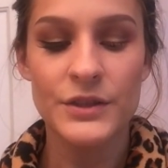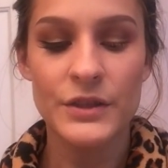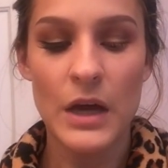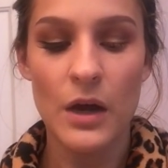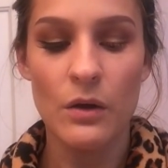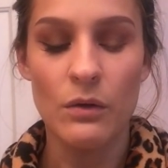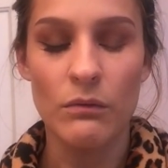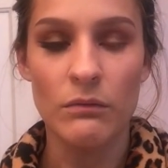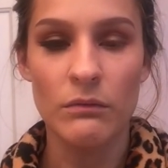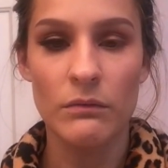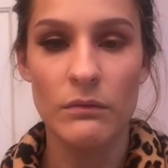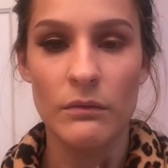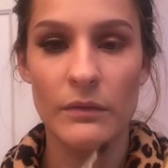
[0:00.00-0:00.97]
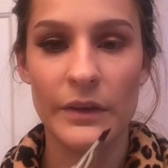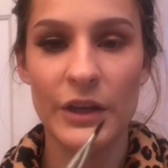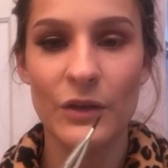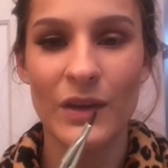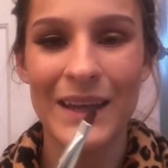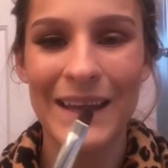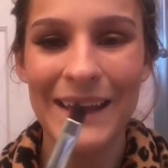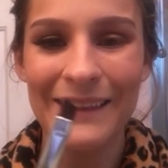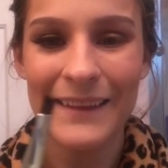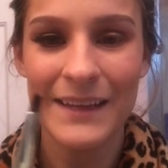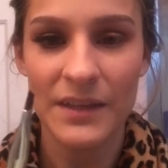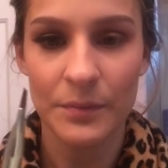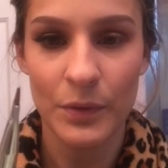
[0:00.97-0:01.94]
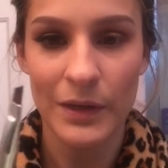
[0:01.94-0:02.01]
So you can get
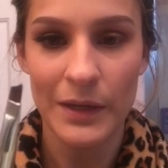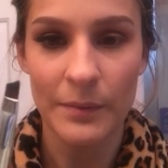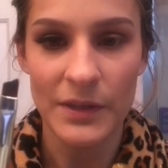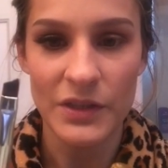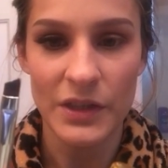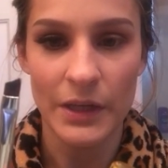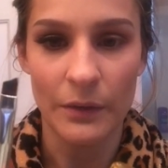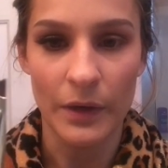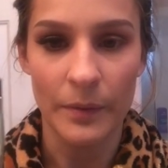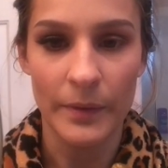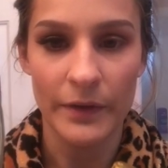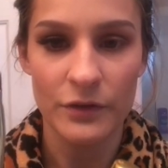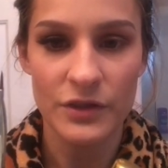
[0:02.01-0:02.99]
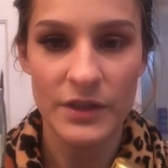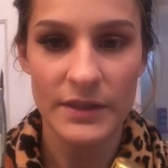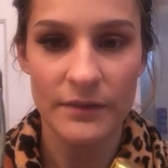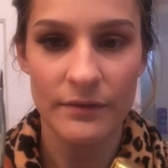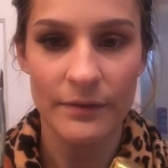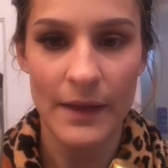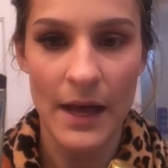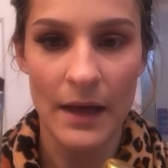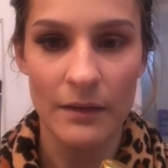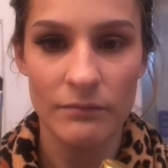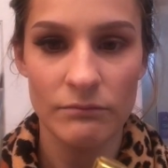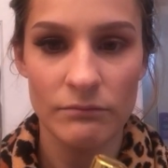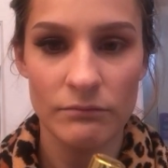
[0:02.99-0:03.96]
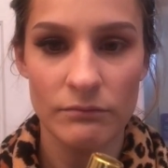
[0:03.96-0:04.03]
these pretty much anywhere. I mean, they're just a flat
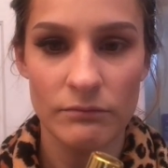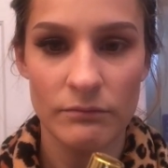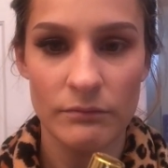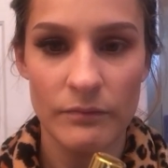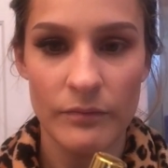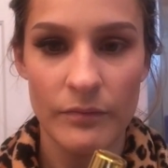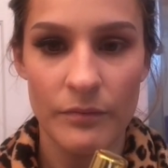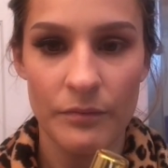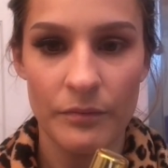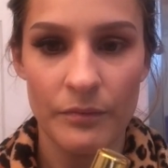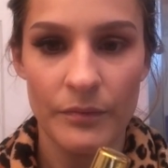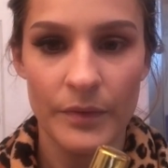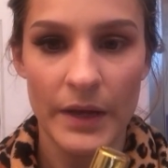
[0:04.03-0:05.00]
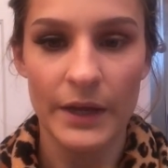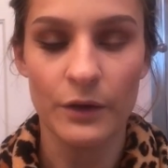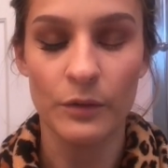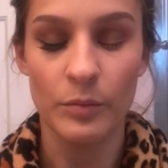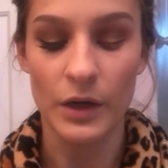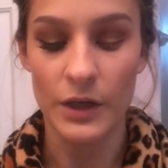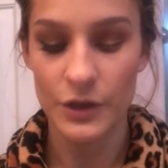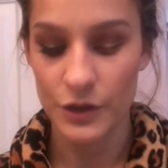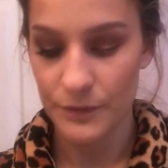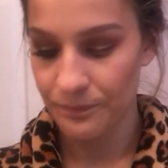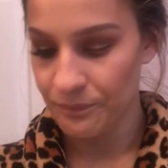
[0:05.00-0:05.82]
angle brush.